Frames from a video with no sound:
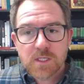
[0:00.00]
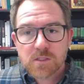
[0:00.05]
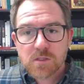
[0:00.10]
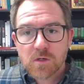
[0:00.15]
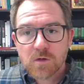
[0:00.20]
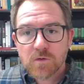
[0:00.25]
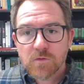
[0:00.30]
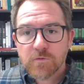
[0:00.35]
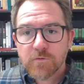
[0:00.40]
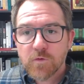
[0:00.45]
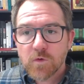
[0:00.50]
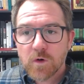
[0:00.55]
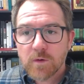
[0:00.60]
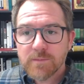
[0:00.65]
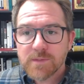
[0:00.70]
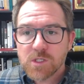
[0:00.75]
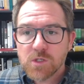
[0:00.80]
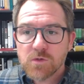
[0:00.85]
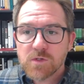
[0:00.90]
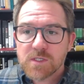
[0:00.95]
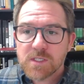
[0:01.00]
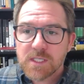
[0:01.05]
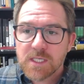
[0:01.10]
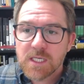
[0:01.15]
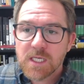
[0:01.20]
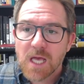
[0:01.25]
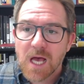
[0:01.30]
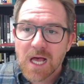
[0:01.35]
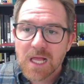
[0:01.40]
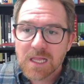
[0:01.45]
are forms you
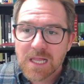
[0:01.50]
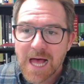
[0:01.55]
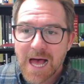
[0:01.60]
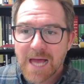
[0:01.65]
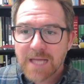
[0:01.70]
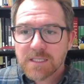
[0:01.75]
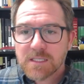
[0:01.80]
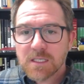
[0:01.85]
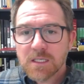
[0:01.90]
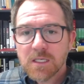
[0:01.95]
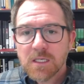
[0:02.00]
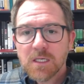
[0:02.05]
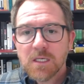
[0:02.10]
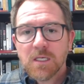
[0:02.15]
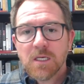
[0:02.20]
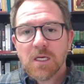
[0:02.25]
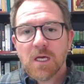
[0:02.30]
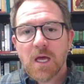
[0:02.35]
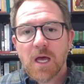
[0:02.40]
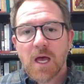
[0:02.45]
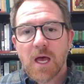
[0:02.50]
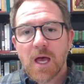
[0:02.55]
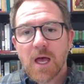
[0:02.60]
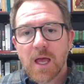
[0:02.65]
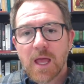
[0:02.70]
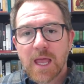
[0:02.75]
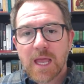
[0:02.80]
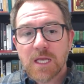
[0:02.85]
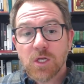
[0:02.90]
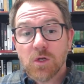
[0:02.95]
see a lot,
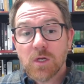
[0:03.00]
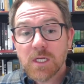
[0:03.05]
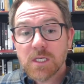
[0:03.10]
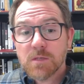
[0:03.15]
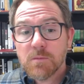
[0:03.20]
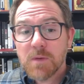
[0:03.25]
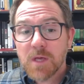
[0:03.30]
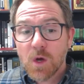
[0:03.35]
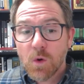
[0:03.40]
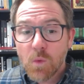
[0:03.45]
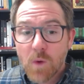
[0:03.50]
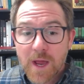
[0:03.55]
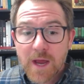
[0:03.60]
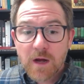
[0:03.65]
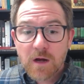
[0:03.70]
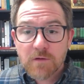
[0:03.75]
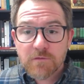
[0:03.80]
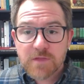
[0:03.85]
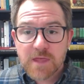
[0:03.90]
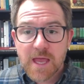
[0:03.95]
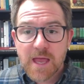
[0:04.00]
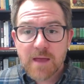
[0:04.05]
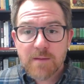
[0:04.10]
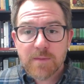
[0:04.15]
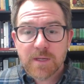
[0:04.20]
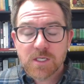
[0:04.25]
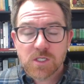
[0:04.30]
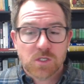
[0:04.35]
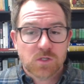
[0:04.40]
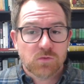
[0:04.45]
and you need to be aware of them
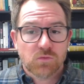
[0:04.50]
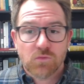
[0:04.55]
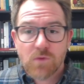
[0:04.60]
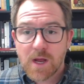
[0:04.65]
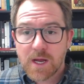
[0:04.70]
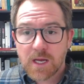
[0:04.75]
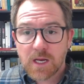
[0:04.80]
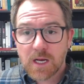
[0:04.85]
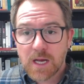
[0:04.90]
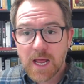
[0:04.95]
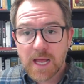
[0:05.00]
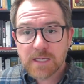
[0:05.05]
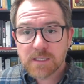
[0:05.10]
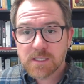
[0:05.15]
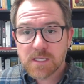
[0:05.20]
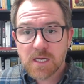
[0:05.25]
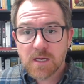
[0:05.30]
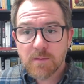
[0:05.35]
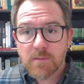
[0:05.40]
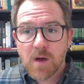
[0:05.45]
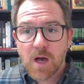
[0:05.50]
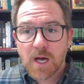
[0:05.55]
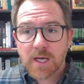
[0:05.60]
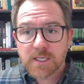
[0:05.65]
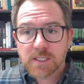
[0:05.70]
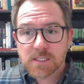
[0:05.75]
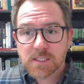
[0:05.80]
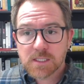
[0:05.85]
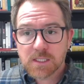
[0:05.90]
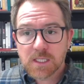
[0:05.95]
and just recognize them.
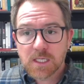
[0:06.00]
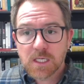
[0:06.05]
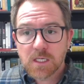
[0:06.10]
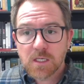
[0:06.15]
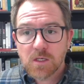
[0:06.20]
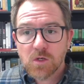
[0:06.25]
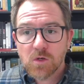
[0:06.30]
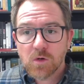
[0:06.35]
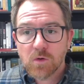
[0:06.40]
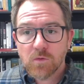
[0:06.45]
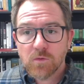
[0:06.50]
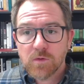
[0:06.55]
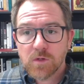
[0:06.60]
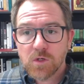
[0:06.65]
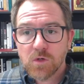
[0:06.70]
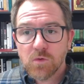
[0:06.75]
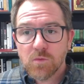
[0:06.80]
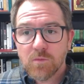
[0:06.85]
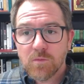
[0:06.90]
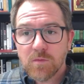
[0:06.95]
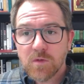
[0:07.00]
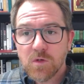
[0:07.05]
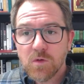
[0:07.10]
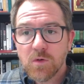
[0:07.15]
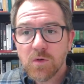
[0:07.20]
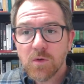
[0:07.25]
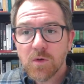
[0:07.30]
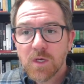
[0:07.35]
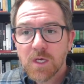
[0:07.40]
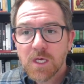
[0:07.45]
Honestly, you
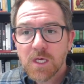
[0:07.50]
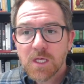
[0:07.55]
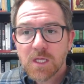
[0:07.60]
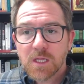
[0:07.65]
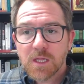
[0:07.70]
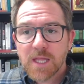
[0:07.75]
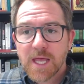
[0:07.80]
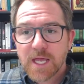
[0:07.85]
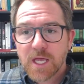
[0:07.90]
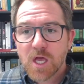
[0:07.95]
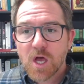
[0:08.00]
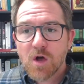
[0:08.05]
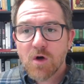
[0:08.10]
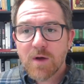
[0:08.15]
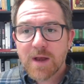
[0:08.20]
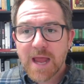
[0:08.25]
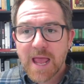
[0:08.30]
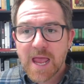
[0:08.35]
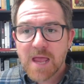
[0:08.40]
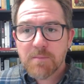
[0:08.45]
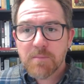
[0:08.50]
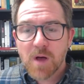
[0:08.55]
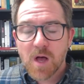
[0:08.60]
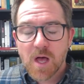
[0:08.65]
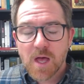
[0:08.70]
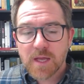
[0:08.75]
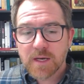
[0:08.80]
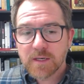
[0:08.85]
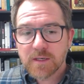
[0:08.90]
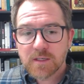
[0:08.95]
Lego and
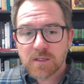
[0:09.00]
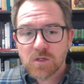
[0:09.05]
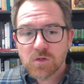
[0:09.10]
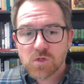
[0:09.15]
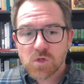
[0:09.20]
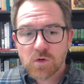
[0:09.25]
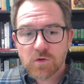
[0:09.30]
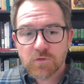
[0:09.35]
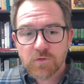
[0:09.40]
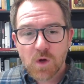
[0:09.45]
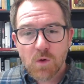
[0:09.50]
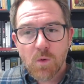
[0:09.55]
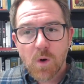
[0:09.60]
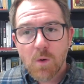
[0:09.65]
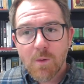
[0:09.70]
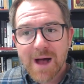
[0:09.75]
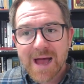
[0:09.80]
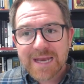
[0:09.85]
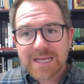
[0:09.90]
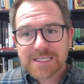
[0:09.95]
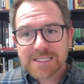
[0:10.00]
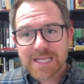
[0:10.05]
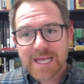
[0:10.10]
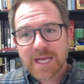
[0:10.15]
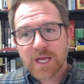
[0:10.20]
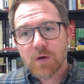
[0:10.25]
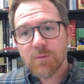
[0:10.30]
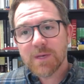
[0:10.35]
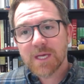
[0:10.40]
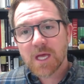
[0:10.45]
apon, you sort of go, well, why does
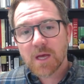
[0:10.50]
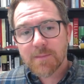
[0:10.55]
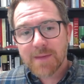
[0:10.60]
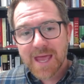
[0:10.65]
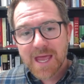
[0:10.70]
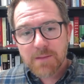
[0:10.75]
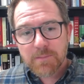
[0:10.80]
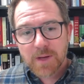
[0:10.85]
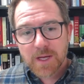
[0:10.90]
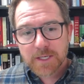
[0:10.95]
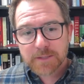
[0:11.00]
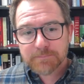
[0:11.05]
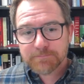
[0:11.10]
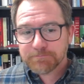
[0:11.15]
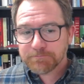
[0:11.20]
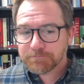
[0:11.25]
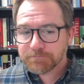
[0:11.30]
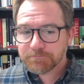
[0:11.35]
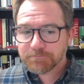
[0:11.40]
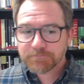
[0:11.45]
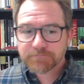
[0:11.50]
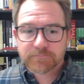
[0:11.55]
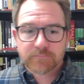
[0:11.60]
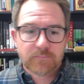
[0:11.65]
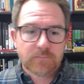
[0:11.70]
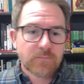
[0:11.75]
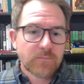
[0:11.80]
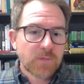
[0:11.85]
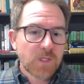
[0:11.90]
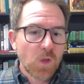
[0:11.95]
Lego become apon?
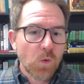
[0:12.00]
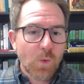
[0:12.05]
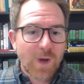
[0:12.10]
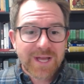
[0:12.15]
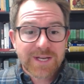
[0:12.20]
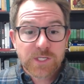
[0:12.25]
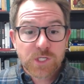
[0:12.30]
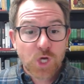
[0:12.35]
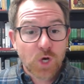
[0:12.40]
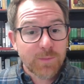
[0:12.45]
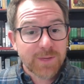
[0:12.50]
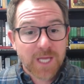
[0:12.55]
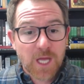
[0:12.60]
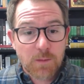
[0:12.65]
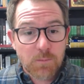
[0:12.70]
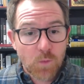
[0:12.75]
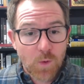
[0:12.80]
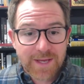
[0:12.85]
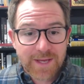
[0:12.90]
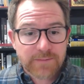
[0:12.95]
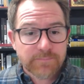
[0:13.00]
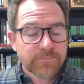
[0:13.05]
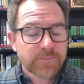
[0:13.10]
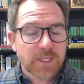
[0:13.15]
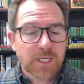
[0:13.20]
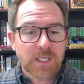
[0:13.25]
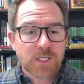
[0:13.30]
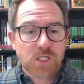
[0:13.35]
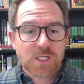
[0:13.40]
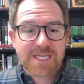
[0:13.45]
Why does go become what?
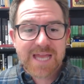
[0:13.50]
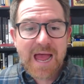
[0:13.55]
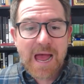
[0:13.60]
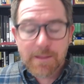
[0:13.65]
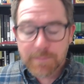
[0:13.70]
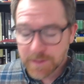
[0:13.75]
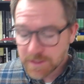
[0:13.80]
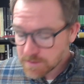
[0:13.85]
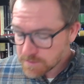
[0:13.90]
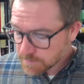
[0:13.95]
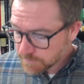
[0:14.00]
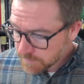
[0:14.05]
It just happens.